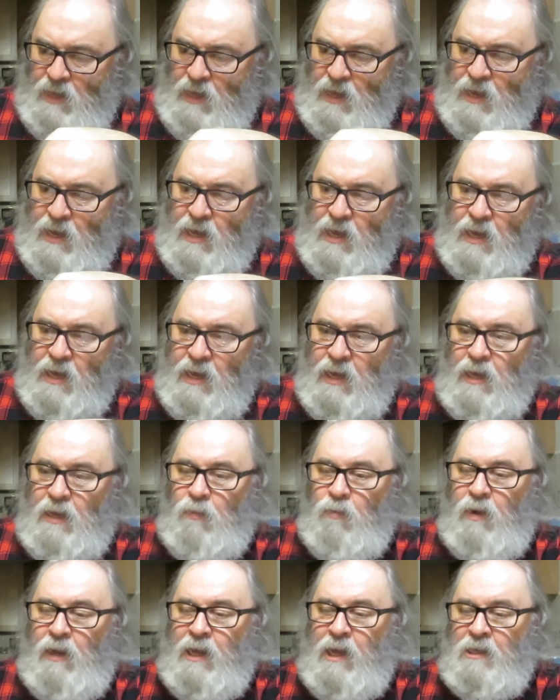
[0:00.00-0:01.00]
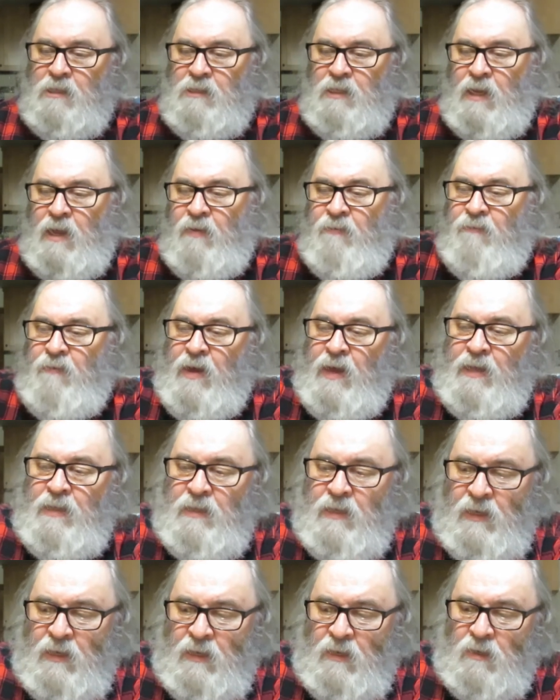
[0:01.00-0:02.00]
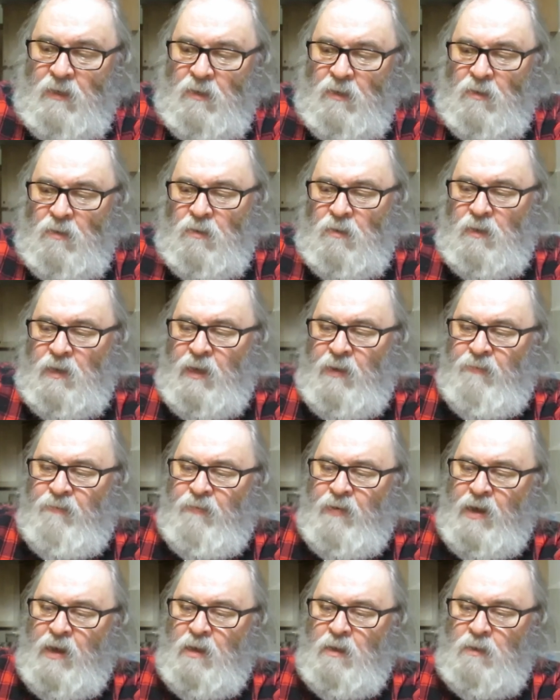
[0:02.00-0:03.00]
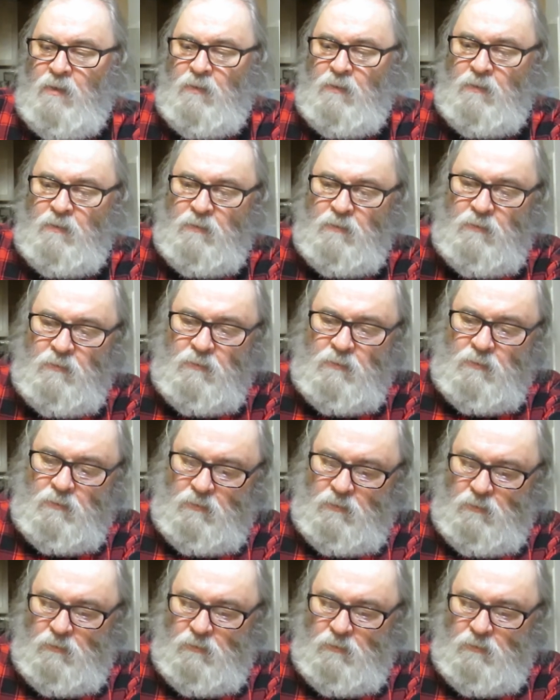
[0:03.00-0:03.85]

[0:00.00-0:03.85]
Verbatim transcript: And what else did I find there? Oh, I found